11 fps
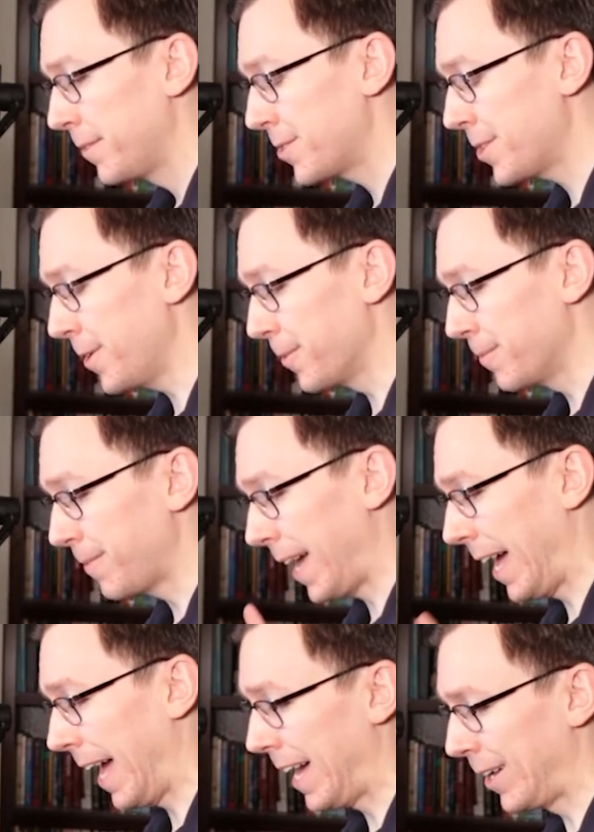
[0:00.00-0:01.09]
so,
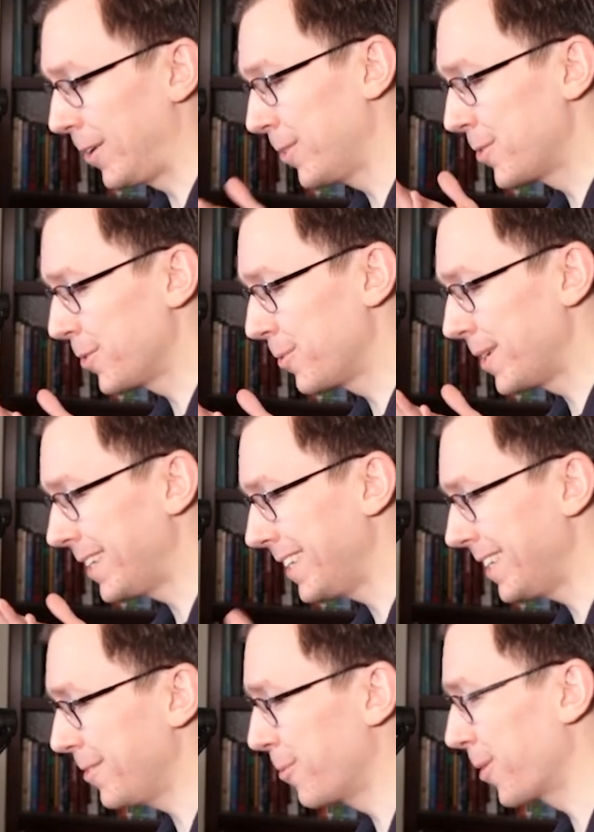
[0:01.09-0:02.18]
how do
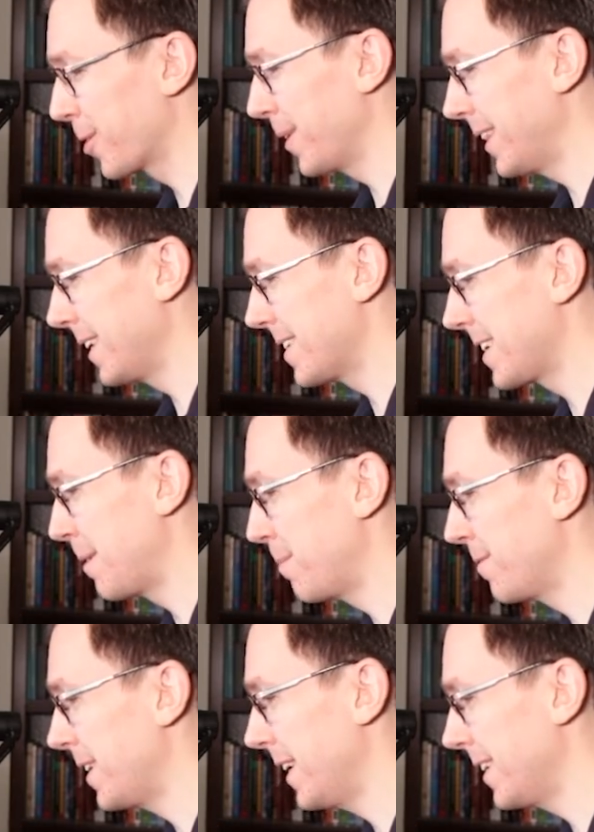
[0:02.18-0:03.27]
we work with this type
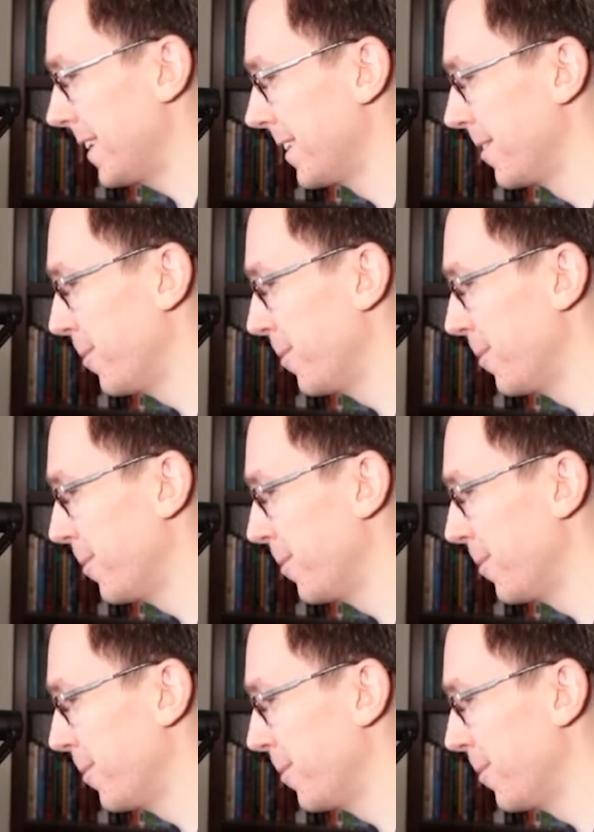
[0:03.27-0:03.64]
of data?